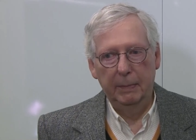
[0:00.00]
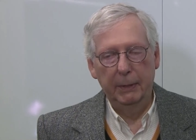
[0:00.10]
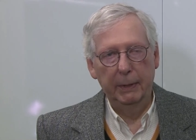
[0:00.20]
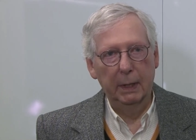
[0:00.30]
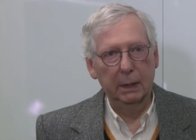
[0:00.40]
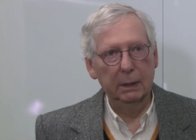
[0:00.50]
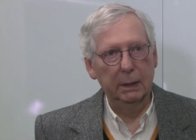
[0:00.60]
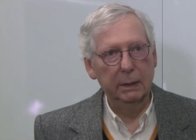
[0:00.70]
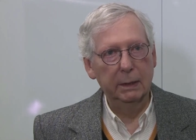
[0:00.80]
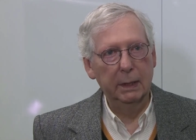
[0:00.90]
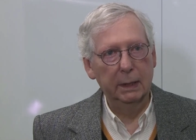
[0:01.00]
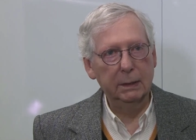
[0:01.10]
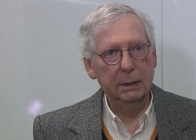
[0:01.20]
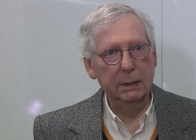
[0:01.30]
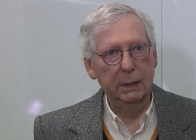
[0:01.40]
periodically the debt
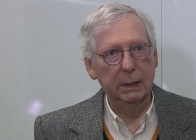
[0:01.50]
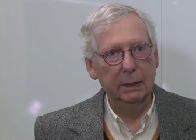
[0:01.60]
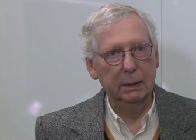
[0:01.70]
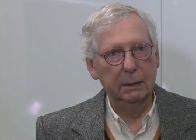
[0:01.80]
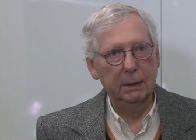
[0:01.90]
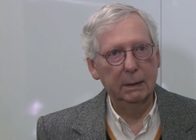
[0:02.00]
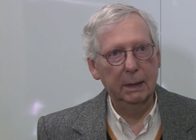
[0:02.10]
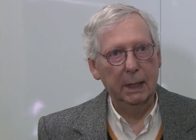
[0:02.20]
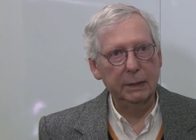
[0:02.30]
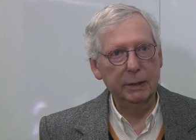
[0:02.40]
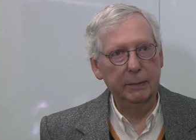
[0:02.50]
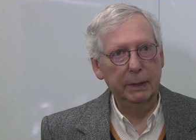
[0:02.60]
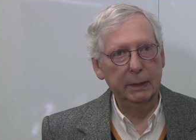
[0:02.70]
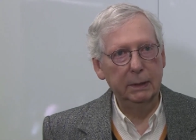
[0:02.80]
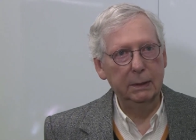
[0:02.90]
ceiling has to
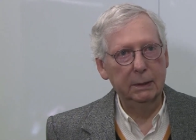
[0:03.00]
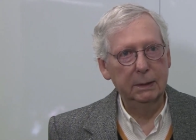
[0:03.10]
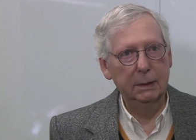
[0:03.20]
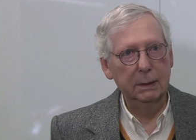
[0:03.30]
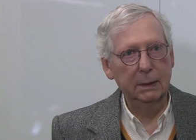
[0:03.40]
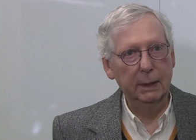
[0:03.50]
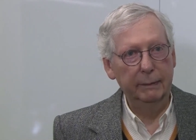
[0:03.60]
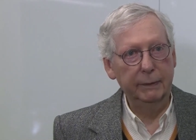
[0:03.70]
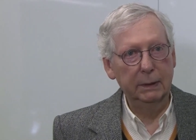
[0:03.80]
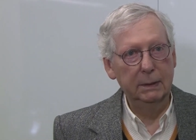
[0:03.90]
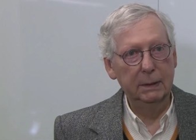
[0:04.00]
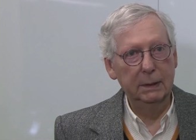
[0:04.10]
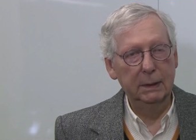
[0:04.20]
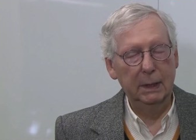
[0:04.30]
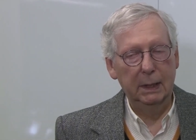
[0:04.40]
be lifted,
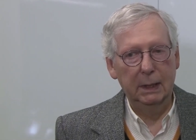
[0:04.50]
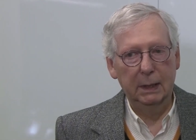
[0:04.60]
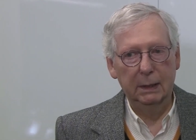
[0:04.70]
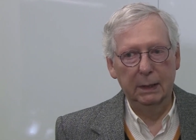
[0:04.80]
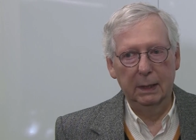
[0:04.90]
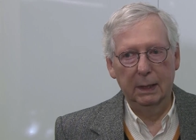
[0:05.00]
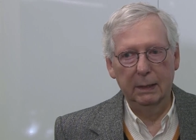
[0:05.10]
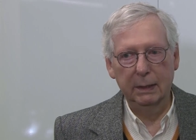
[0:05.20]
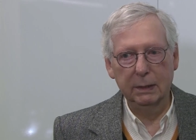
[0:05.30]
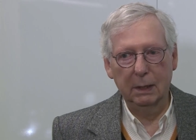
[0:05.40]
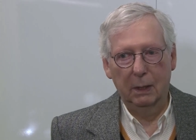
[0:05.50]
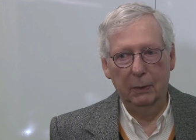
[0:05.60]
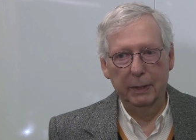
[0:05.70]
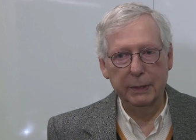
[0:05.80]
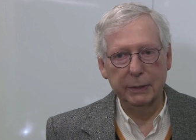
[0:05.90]
and uh, it's
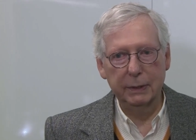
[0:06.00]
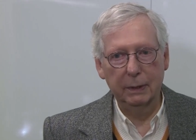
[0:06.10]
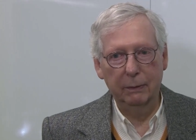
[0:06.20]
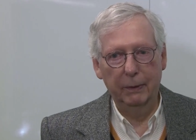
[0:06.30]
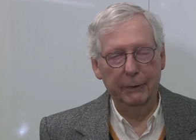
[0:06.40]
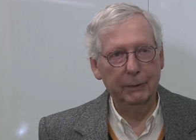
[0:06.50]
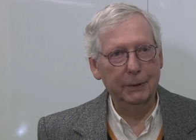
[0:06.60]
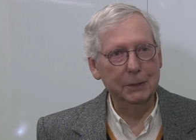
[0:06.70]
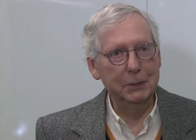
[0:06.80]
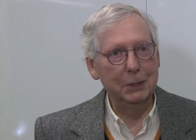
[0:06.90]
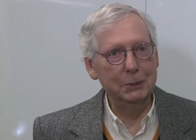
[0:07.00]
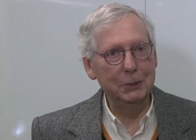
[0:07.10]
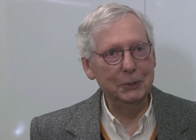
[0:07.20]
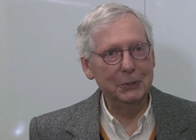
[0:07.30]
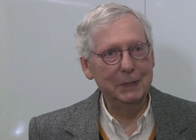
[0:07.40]
always a rather
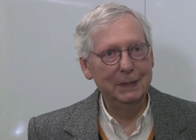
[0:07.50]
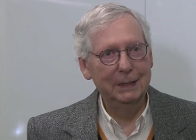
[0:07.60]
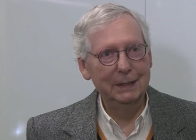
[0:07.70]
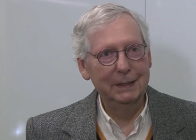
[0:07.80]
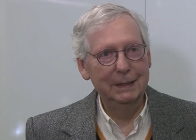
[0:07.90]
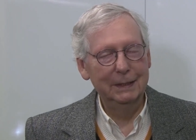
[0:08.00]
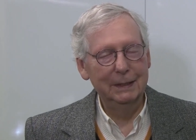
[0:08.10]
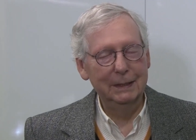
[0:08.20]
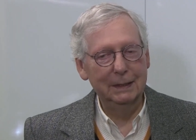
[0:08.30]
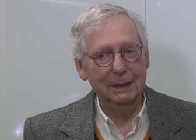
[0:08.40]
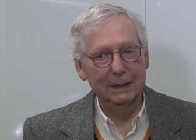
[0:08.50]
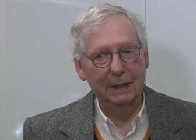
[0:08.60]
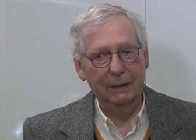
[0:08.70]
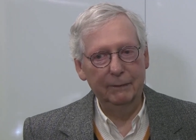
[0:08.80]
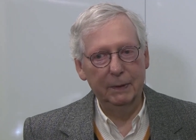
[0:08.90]
contentious
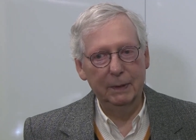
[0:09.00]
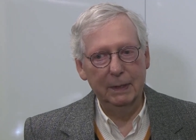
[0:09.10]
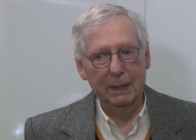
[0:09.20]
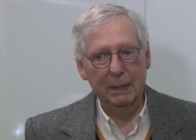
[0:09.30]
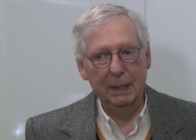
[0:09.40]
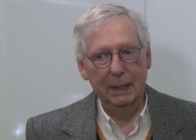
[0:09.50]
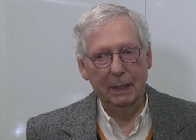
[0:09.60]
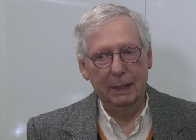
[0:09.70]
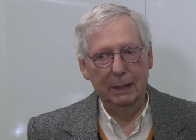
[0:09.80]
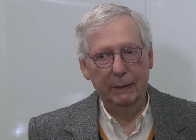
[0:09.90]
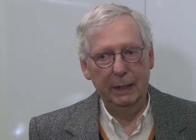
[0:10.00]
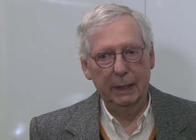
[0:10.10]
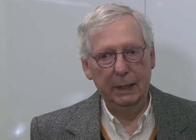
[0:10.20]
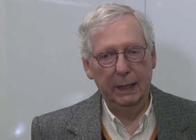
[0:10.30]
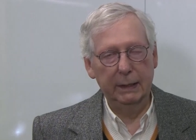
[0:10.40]
uh, effort. Uh, in the
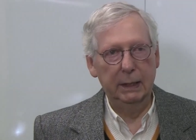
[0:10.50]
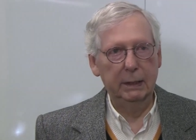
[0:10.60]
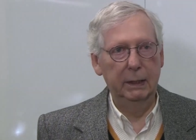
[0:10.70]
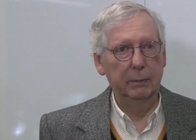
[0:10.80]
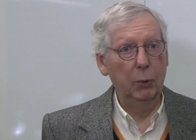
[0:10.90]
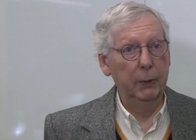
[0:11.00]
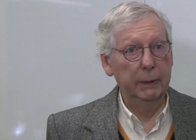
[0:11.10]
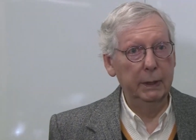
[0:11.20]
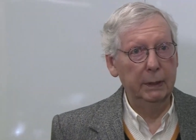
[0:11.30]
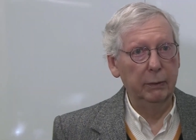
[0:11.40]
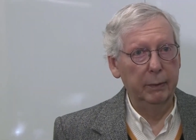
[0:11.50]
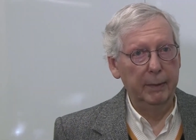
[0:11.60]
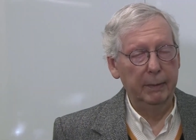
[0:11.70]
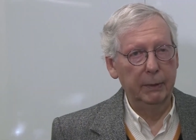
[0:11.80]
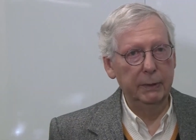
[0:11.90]
end, I think the important thing to
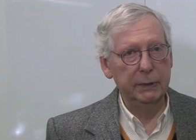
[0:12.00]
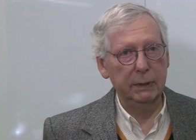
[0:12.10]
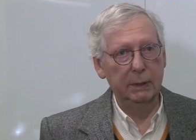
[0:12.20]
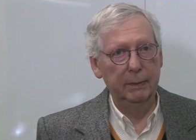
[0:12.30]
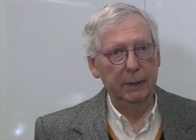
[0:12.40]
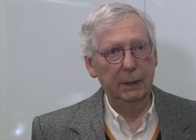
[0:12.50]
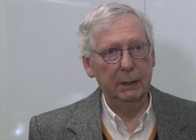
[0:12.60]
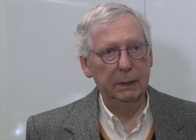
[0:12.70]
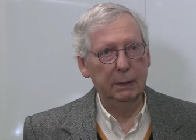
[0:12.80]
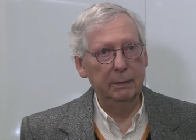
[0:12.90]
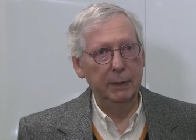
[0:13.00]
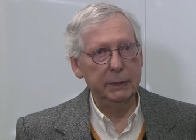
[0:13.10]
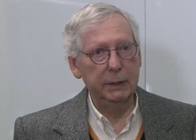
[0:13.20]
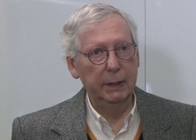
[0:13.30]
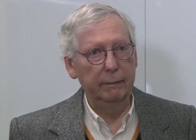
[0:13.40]
remember is that America
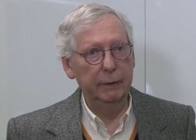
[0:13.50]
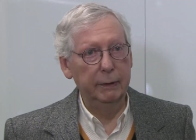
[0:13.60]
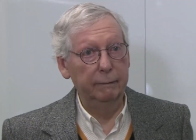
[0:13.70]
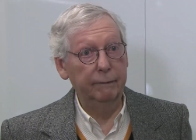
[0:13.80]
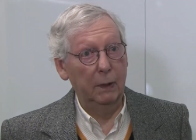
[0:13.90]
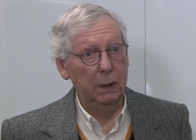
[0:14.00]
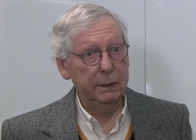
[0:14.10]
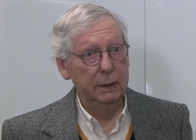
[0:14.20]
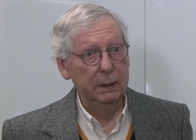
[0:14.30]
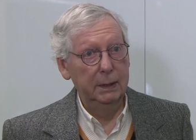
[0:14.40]
must never default